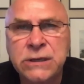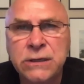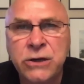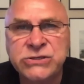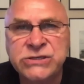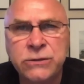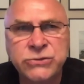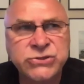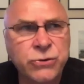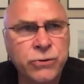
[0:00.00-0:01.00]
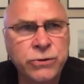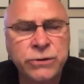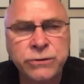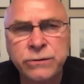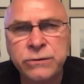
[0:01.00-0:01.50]
Lars Eller scored
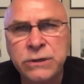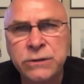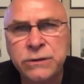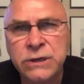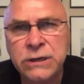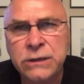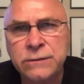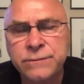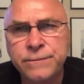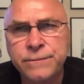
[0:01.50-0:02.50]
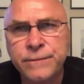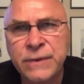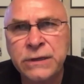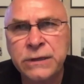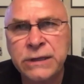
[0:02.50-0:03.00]
or
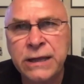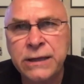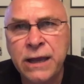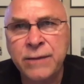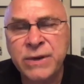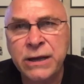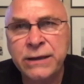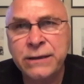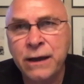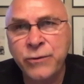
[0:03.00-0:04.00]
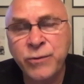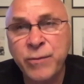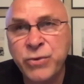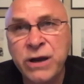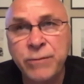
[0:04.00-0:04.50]
in that game. And I
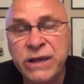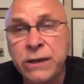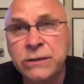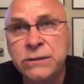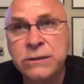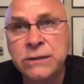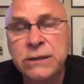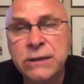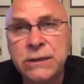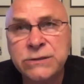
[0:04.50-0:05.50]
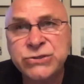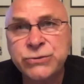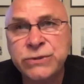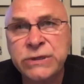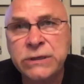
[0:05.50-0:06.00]
remember coming in
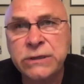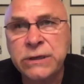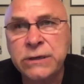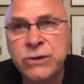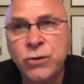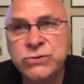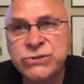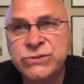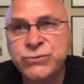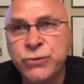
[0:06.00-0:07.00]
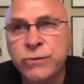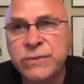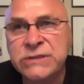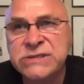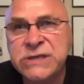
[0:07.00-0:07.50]
to the coach's room
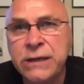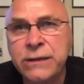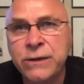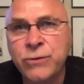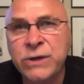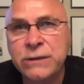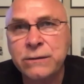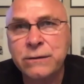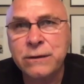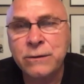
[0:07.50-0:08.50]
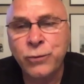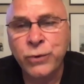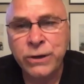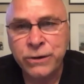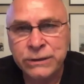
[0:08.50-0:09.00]
and saying, you know what,
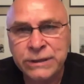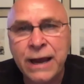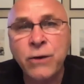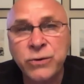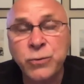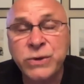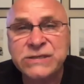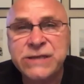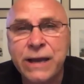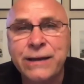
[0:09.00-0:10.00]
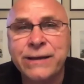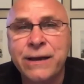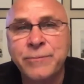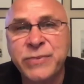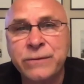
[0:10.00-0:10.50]
we are going to win the Stanley
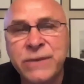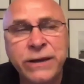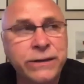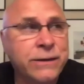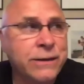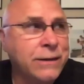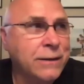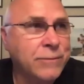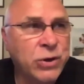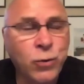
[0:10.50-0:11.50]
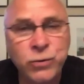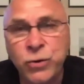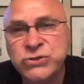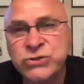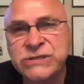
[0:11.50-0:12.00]
Cup. And my whole
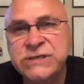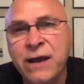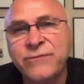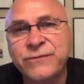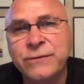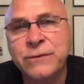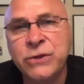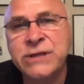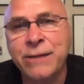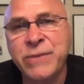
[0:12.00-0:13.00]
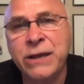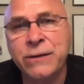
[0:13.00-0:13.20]
coaching staff looked at me and